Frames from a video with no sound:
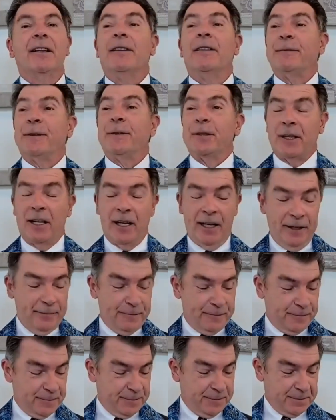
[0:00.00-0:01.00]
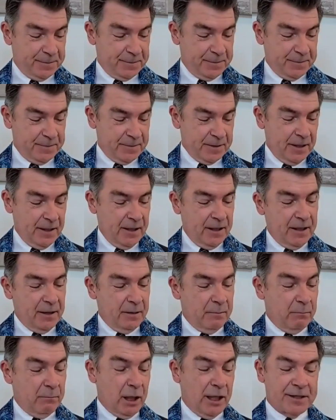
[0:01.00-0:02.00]
of your life.
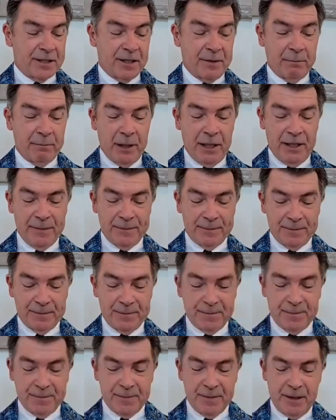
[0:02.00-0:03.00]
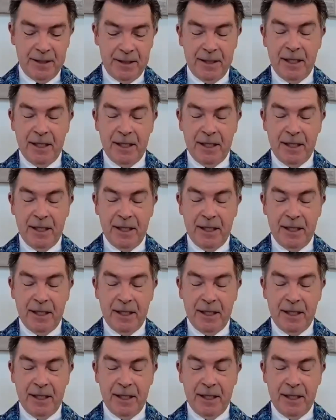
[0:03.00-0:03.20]
Blessed be, and